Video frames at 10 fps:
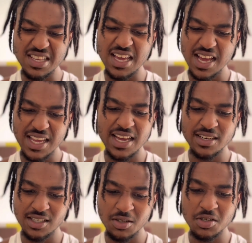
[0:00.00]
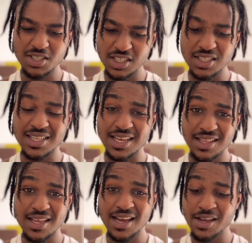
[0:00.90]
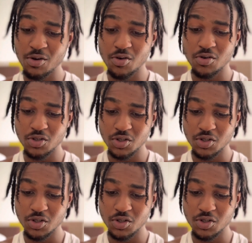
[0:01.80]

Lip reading: Yeah, it kind of looks just like that. I ain't gonna